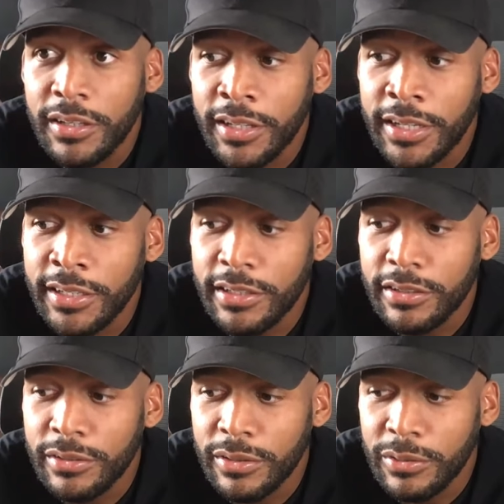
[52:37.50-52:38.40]
like
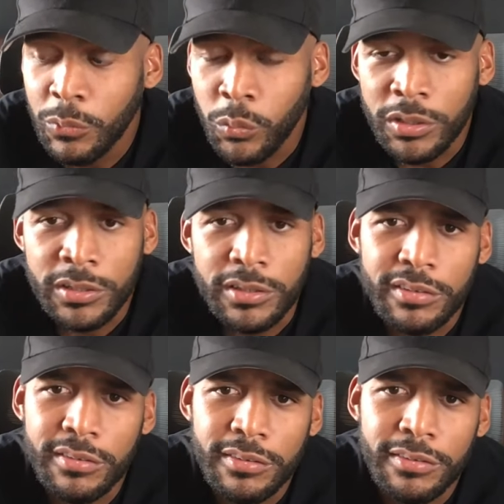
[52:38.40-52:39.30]

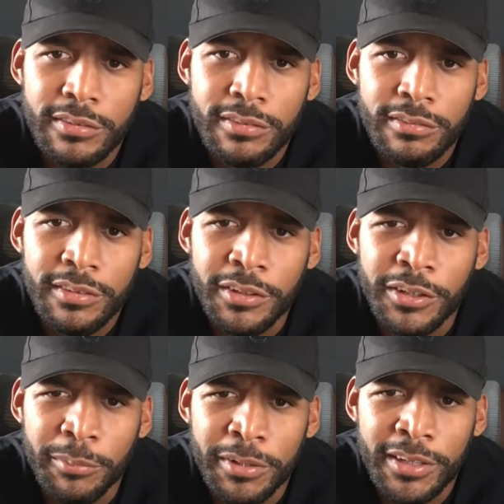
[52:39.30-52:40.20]
works. You know
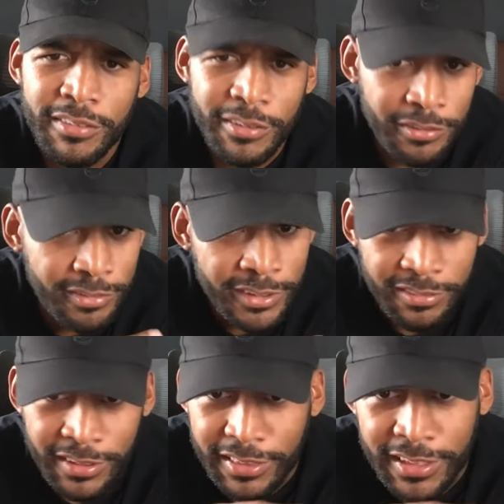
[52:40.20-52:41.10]
what I mean? So it's
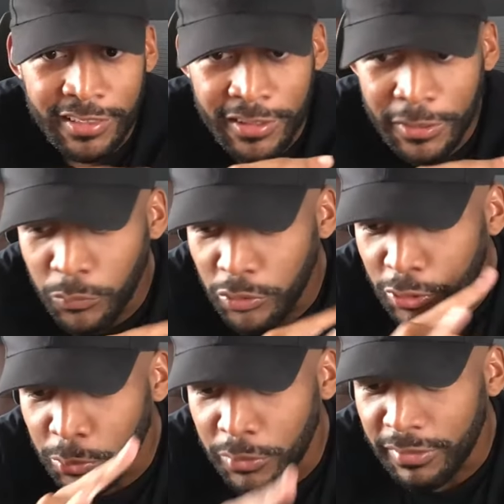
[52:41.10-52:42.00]
things like that. Then when you
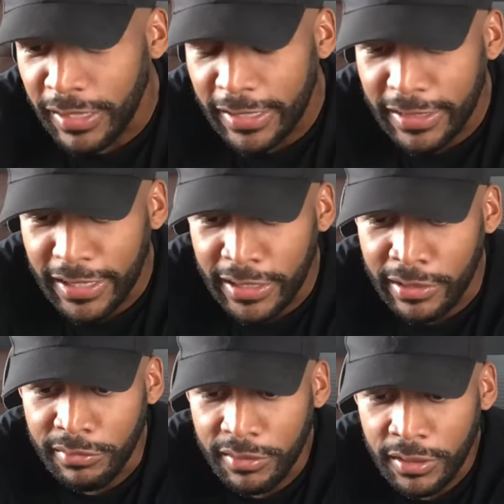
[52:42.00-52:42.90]
go inside the
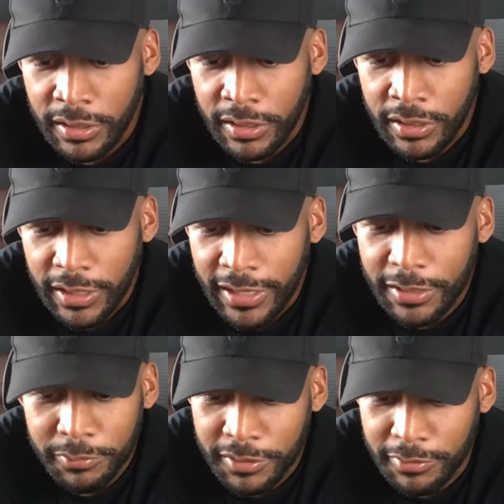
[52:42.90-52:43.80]
house, I got
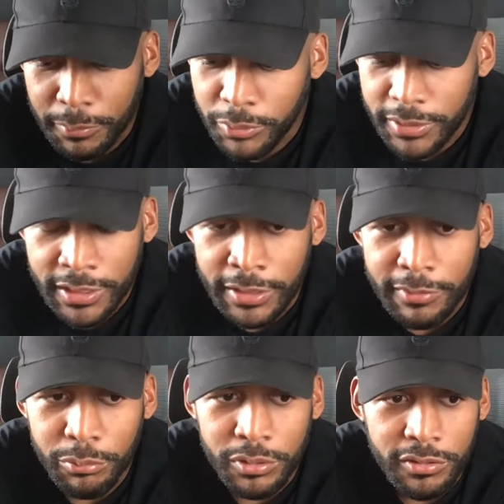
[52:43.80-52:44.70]
to release the breakdown. I
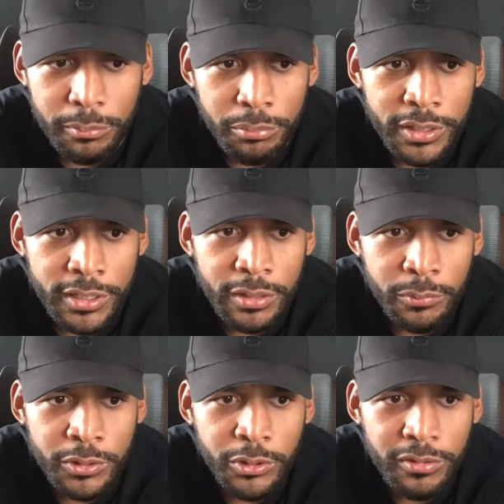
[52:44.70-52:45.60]
never released the breakdown.
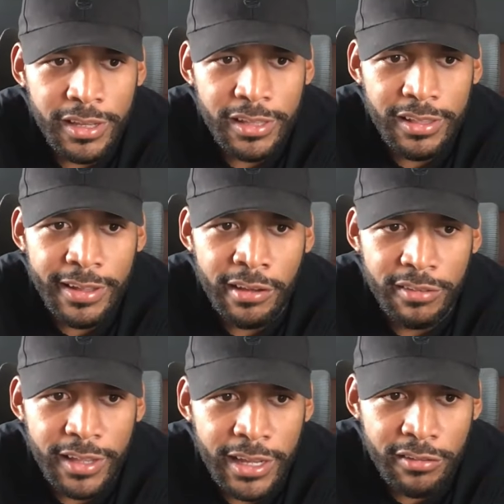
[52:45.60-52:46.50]
When you go inside the
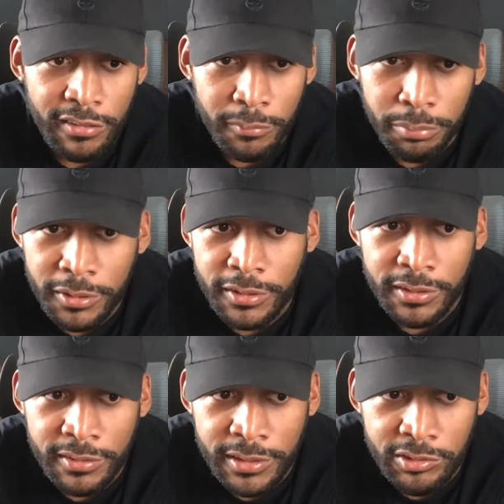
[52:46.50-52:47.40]
house is
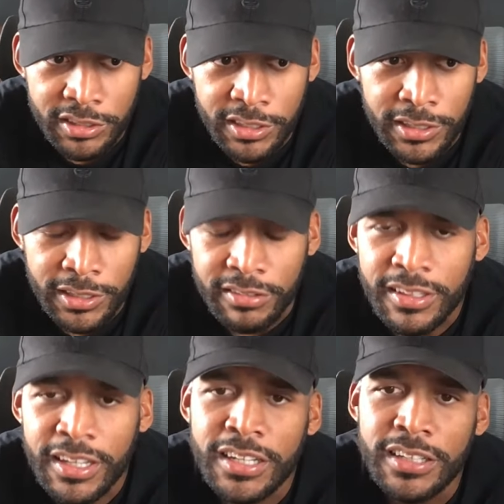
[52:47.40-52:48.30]
completely CG
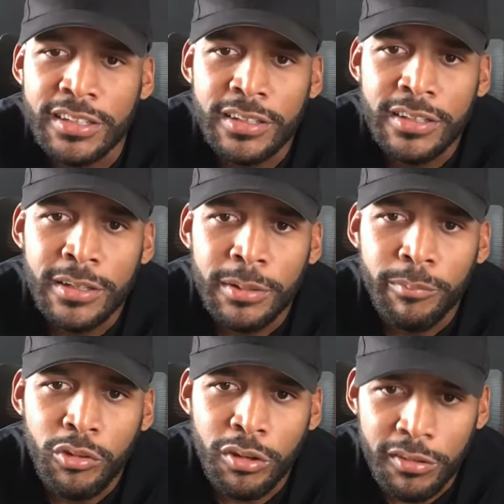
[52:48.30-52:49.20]
inside.
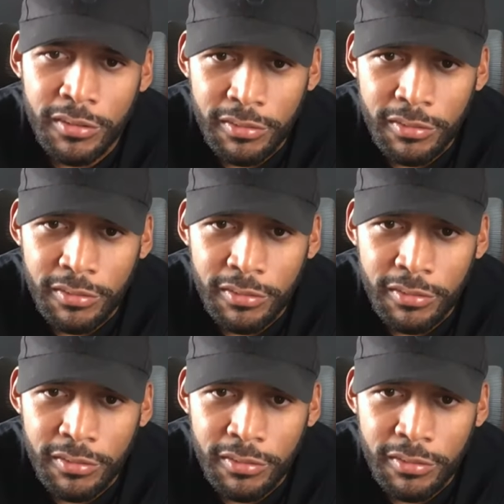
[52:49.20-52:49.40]
Okay.